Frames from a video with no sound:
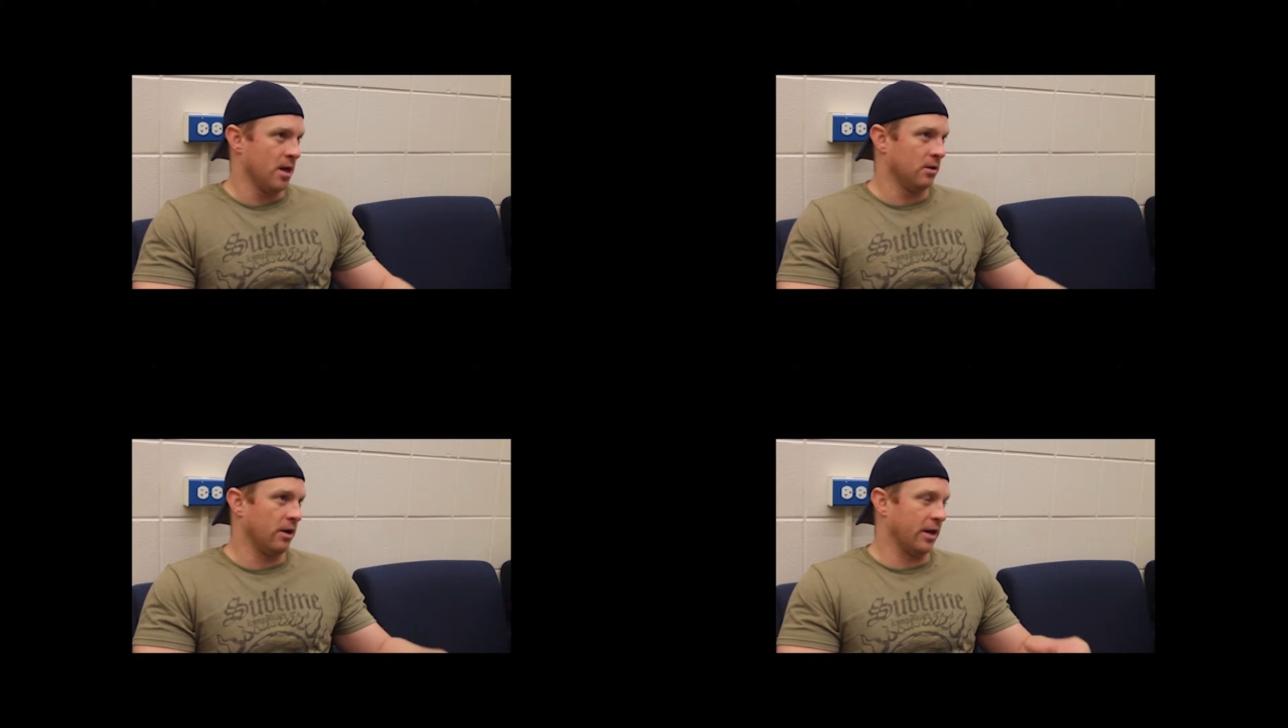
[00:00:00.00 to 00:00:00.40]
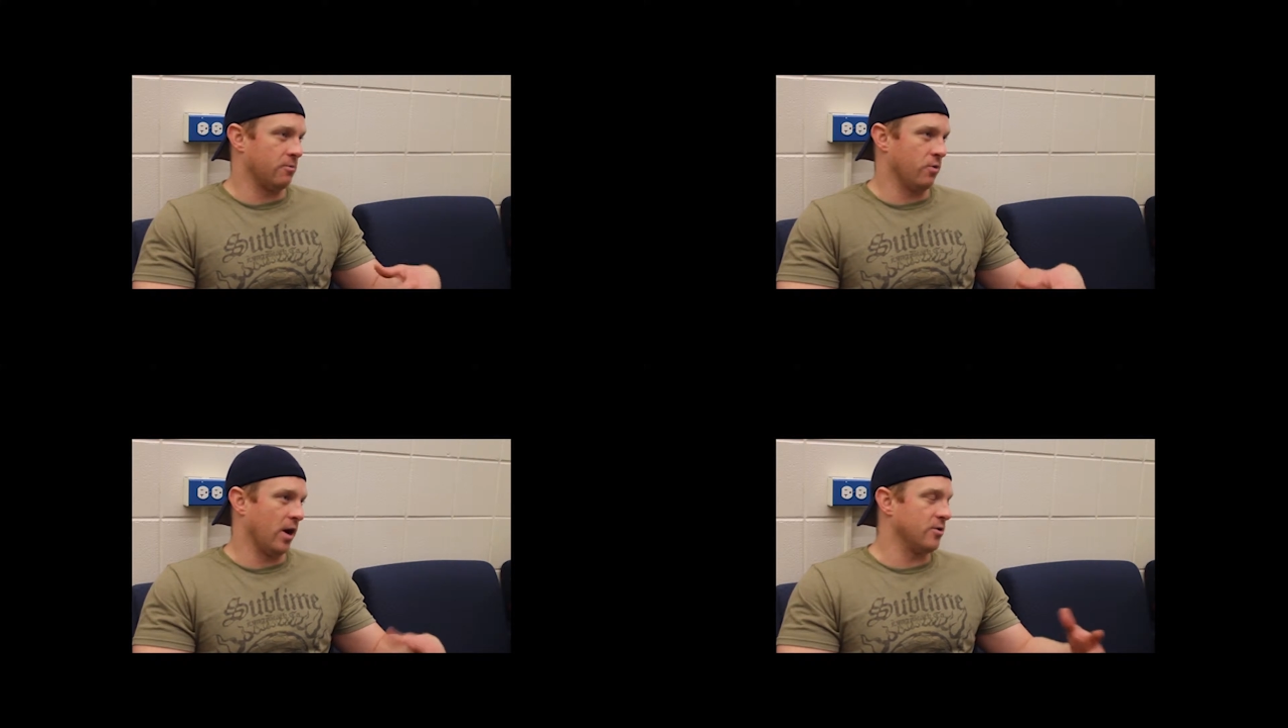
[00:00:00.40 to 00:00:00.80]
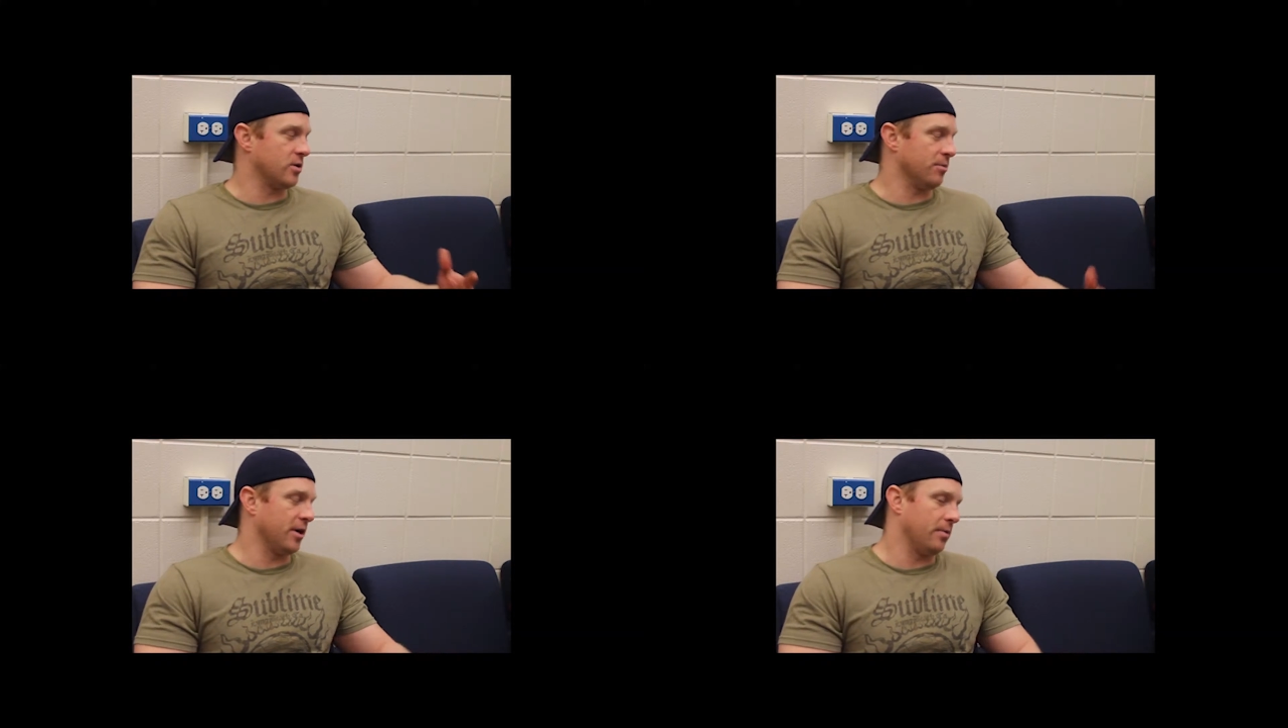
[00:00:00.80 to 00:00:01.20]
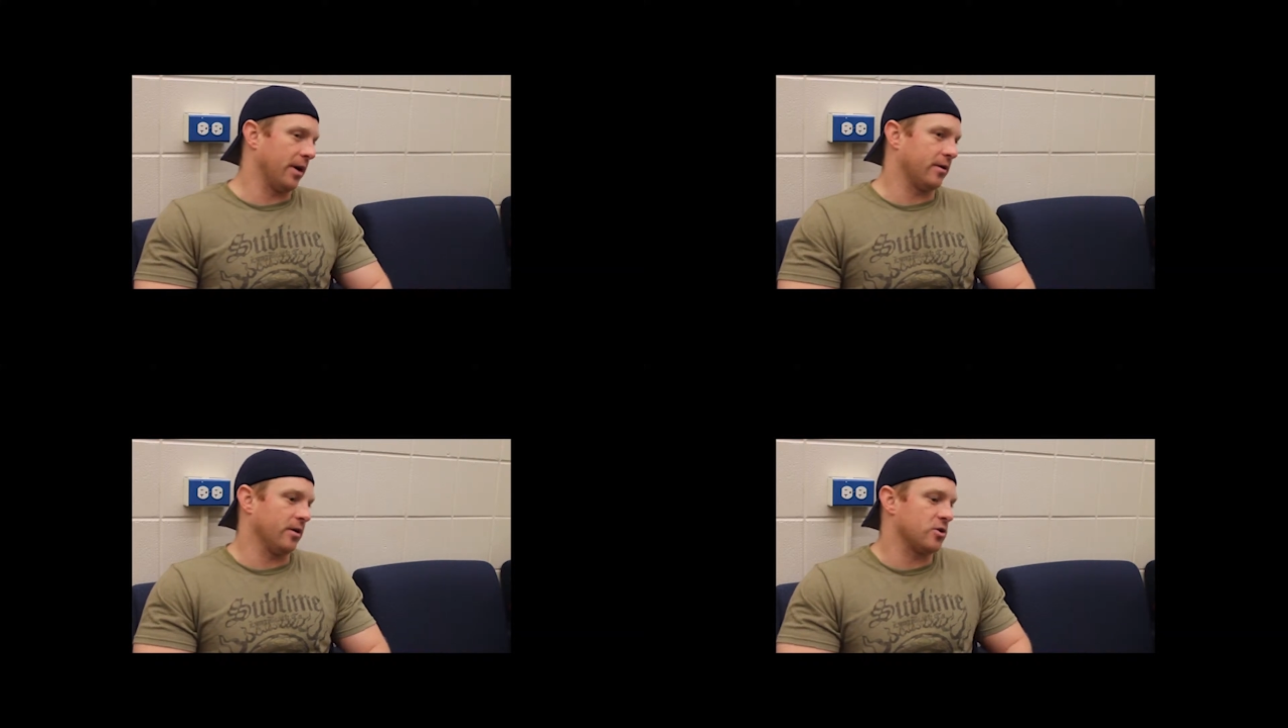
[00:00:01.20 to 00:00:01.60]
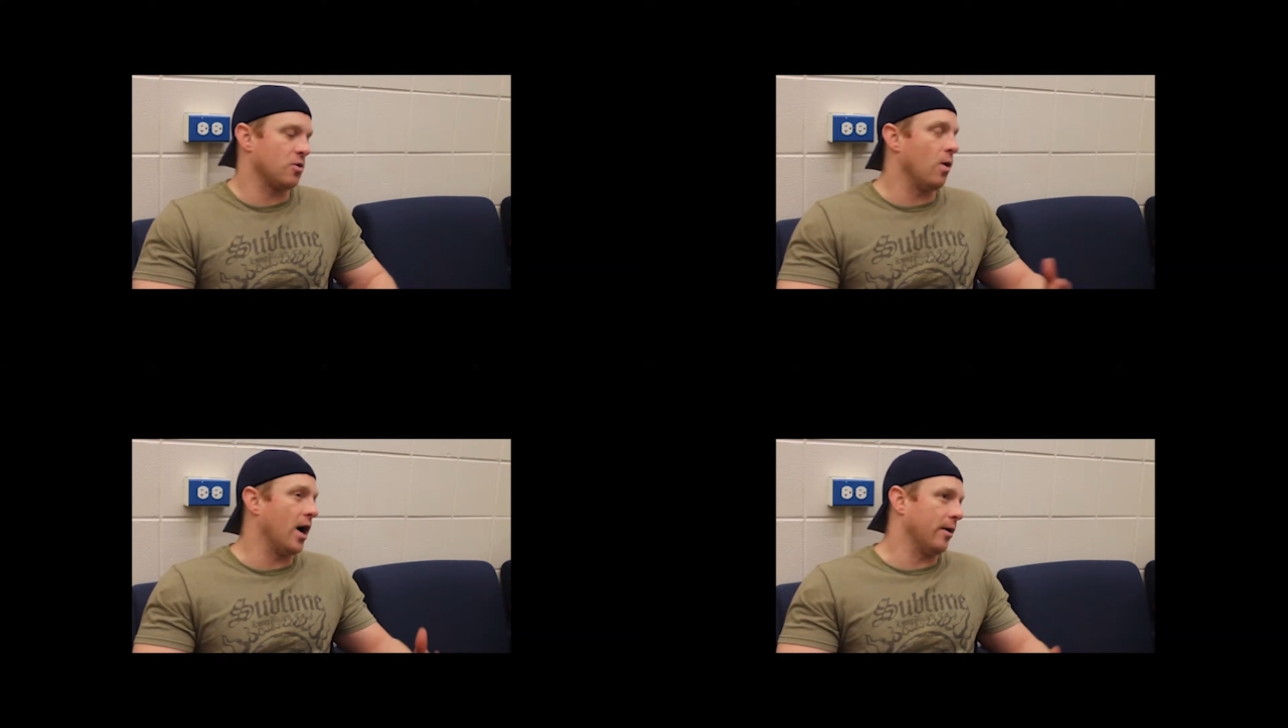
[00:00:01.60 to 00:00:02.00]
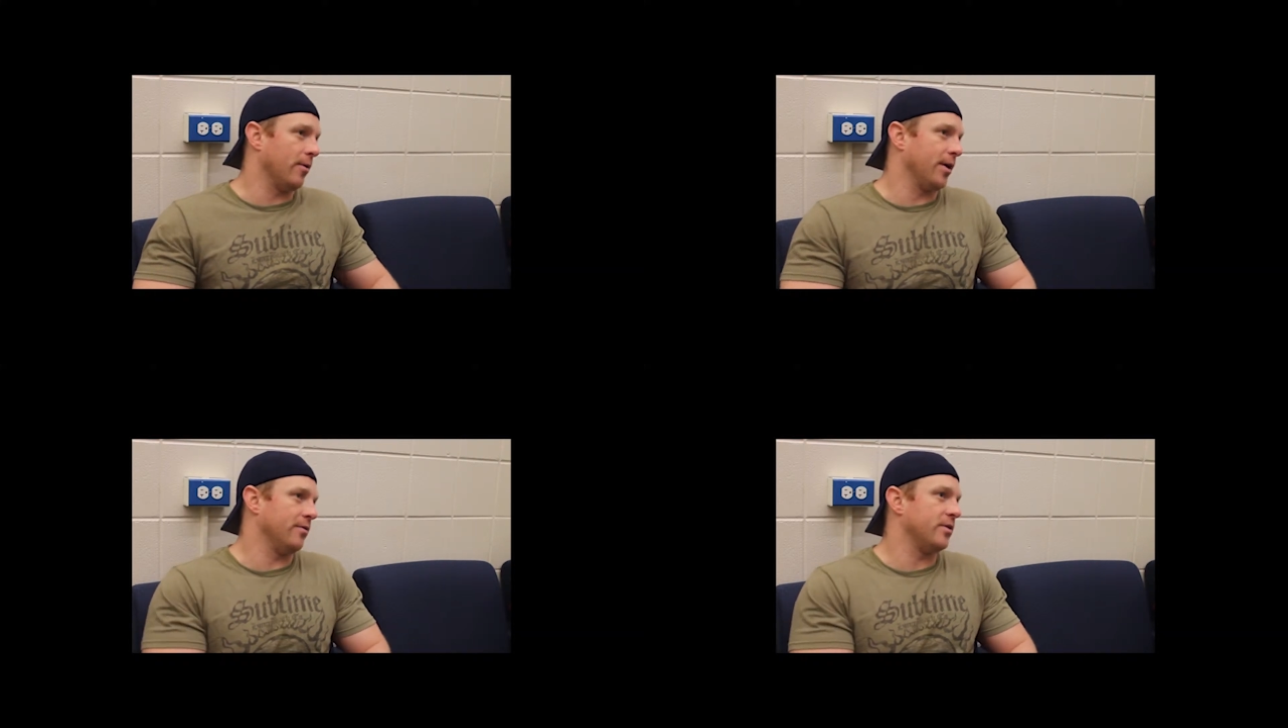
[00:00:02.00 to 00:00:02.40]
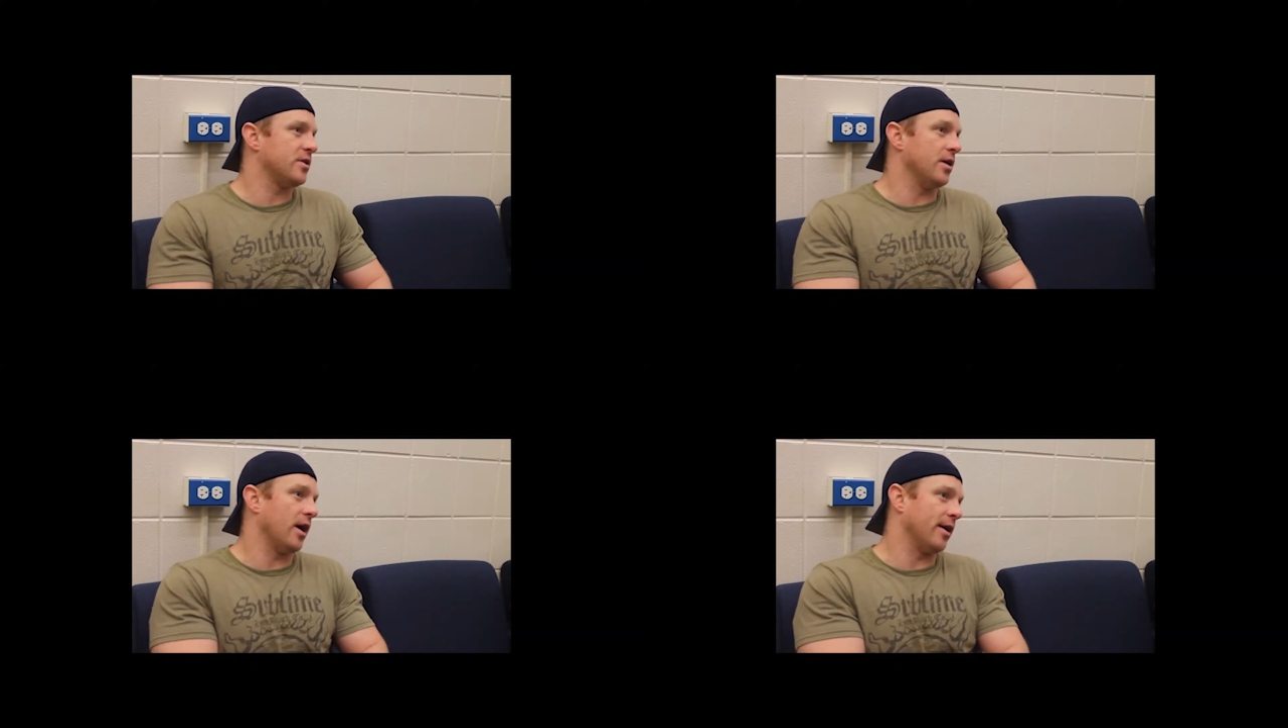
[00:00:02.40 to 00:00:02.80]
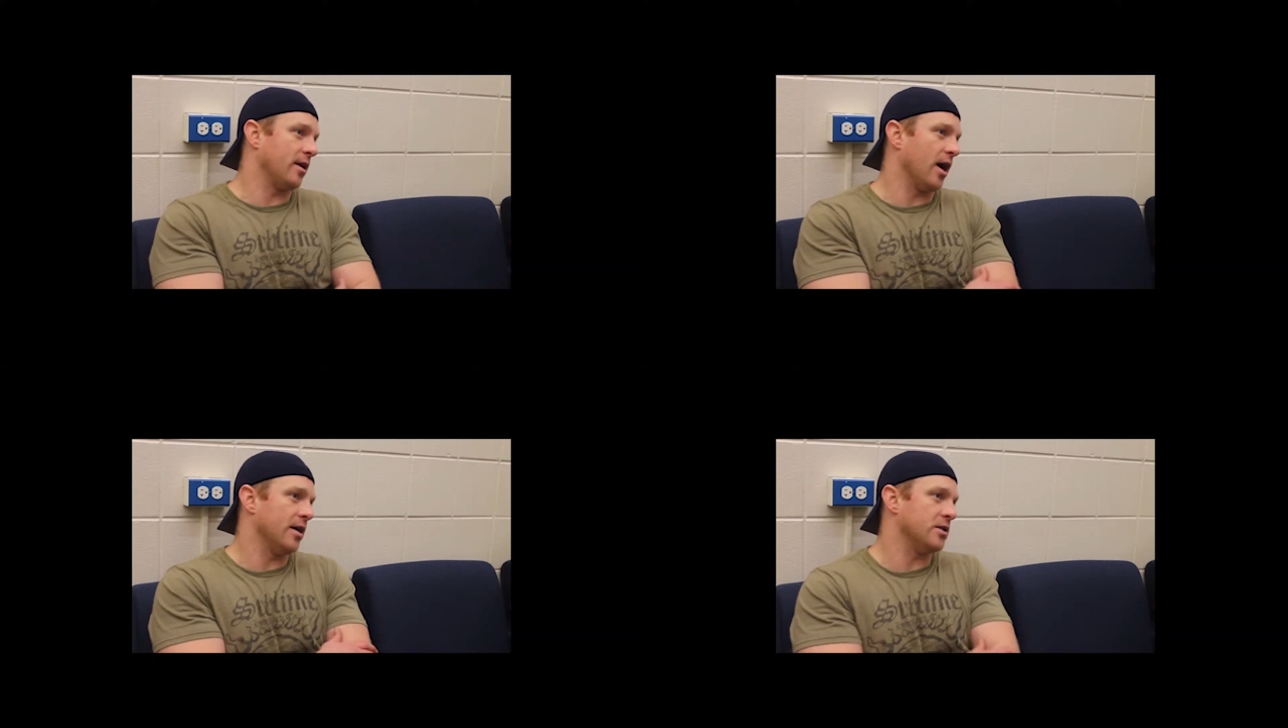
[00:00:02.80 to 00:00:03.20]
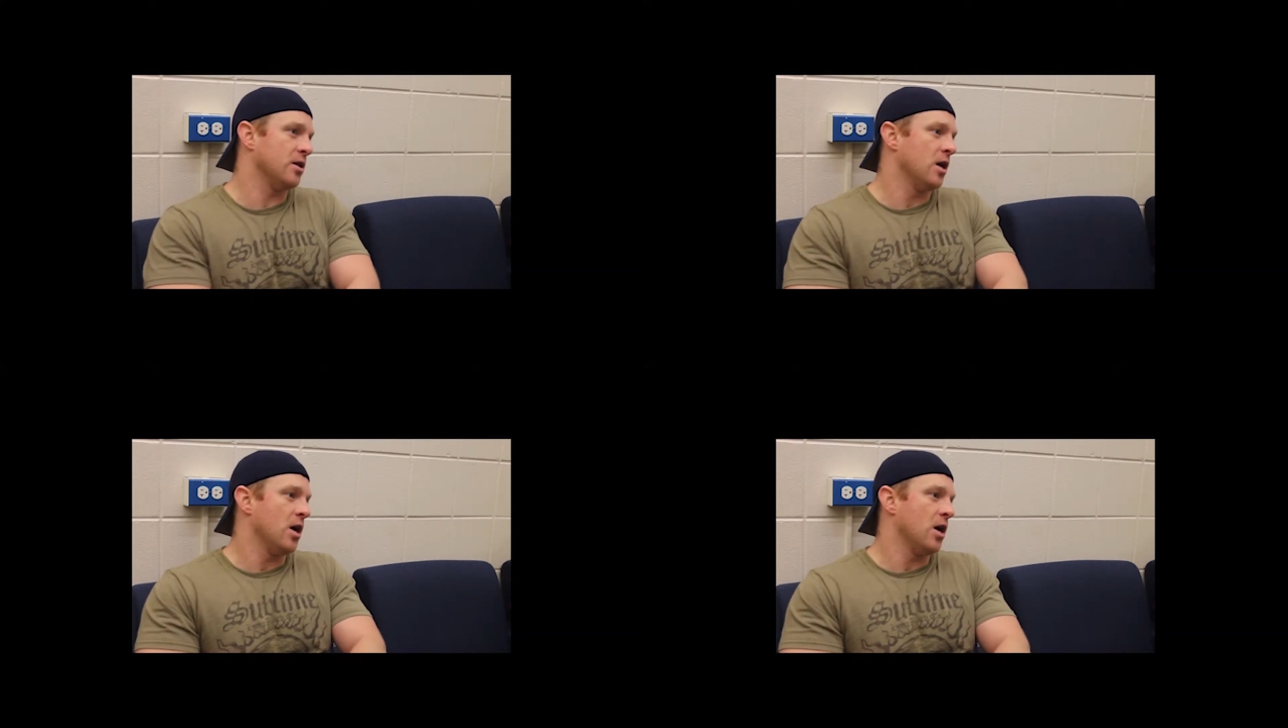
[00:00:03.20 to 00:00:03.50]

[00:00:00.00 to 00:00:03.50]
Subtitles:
like when I was in my a squad, right, I'd say 9 guys.